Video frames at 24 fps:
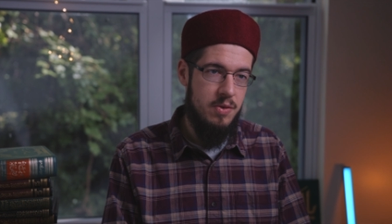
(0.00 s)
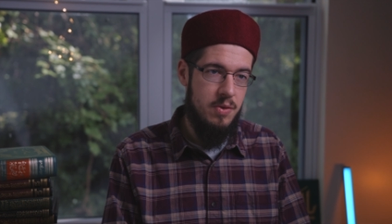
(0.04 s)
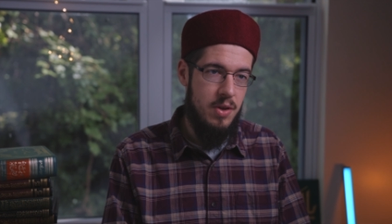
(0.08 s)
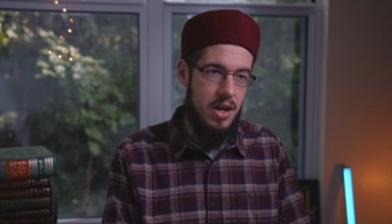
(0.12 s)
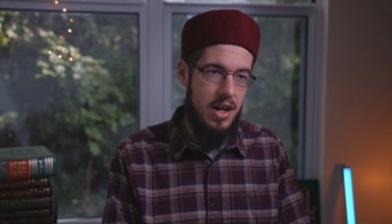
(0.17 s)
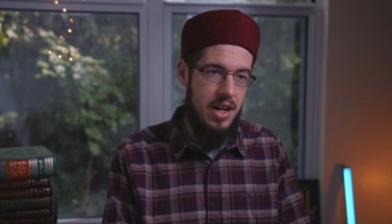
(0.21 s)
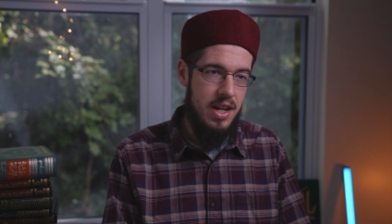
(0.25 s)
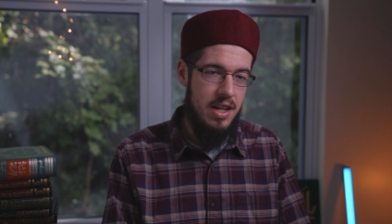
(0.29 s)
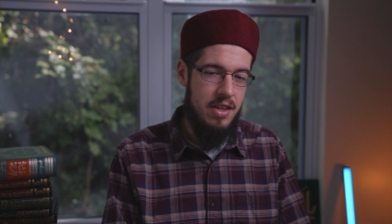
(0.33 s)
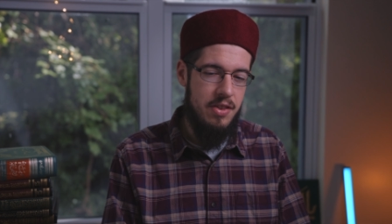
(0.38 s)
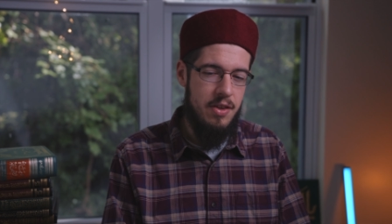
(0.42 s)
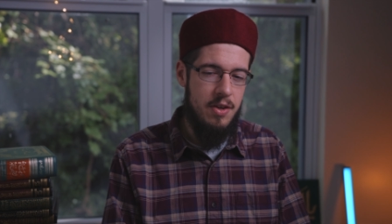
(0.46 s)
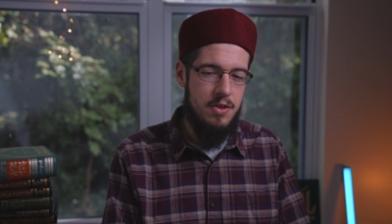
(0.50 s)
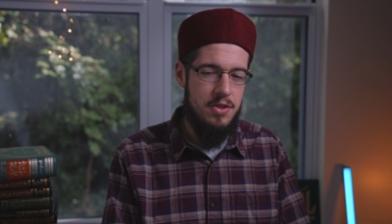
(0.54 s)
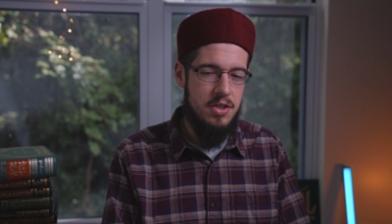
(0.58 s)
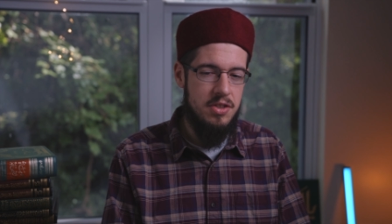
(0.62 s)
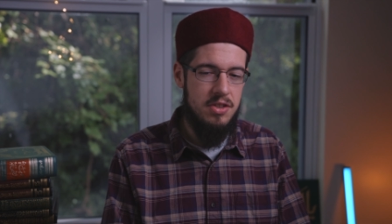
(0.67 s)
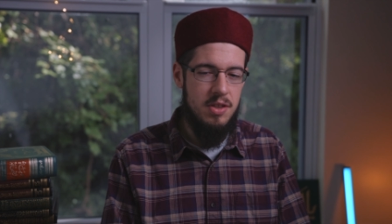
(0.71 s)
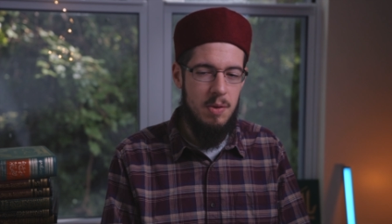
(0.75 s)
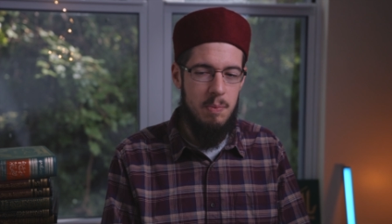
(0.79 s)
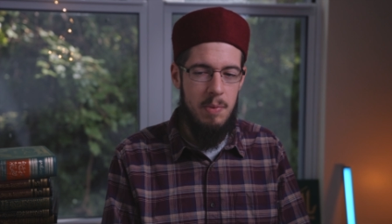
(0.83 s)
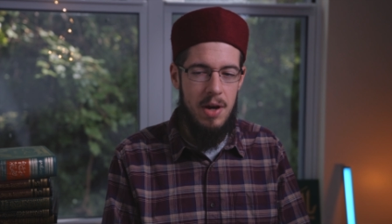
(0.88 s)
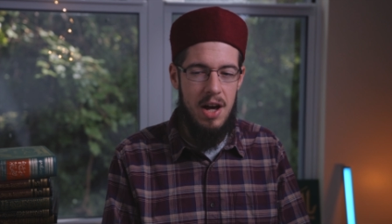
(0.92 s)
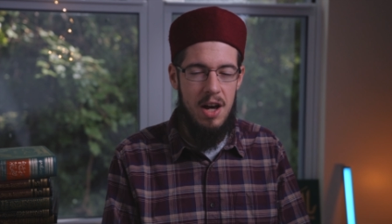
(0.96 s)
right? They're
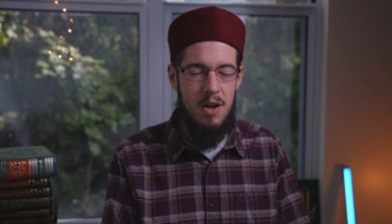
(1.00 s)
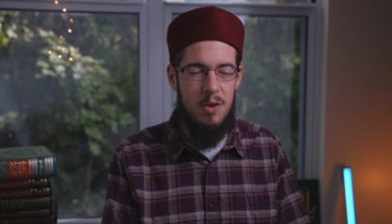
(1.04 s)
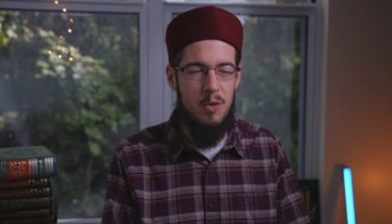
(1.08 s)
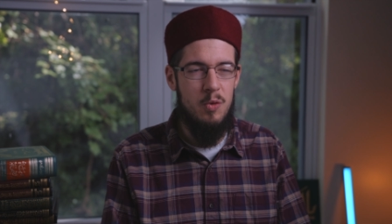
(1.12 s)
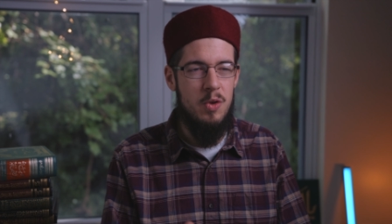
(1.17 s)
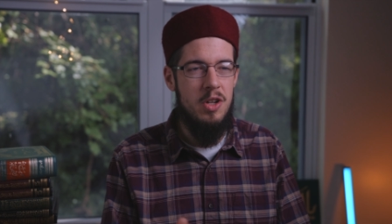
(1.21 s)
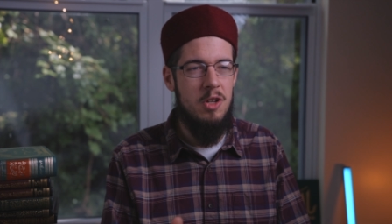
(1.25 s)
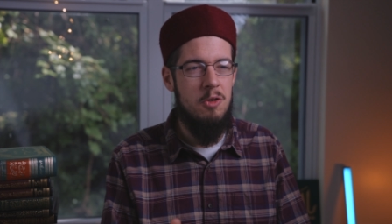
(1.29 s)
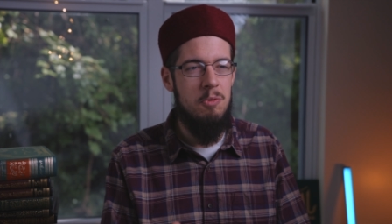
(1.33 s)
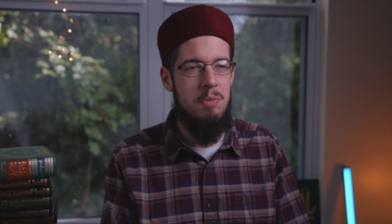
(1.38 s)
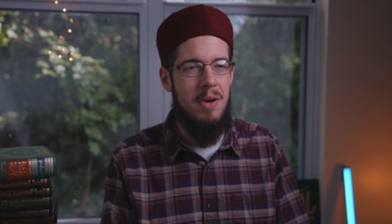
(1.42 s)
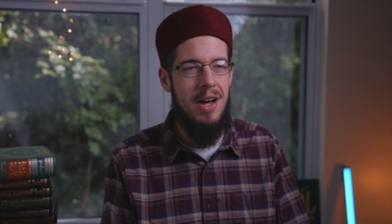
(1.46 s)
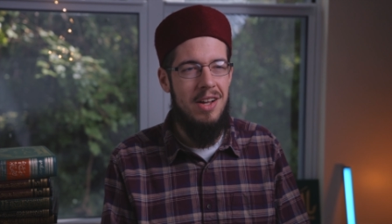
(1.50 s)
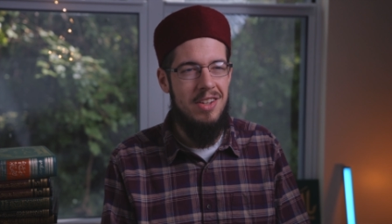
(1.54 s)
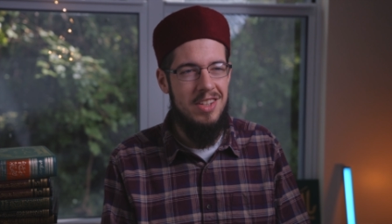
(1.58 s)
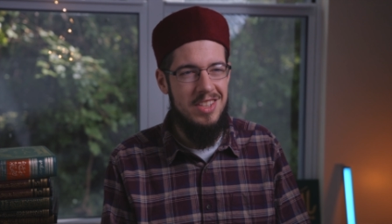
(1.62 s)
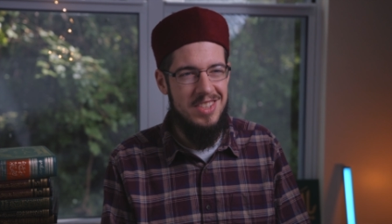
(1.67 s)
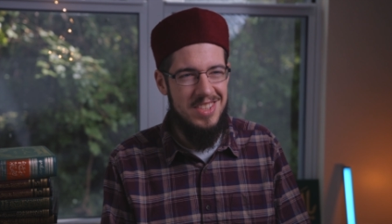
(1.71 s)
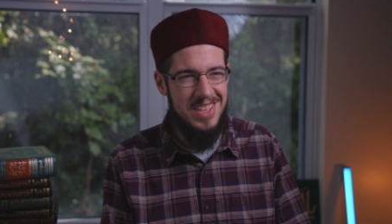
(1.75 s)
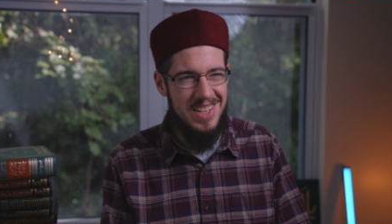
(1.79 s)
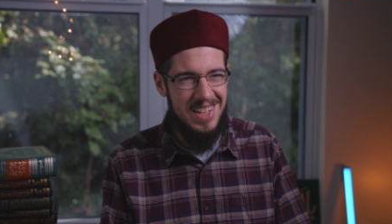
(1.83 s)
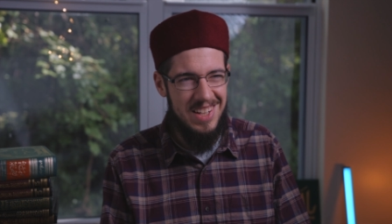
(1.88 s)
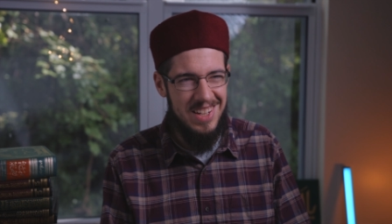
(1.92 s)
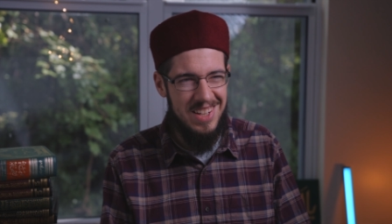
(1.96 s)
just about
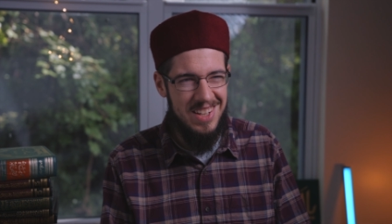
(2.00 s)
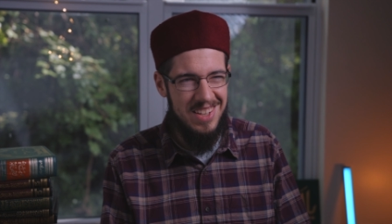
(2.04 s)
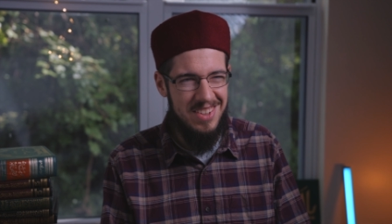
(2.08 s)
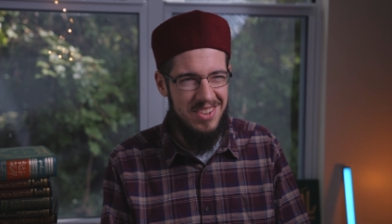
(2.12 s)
realpolitik.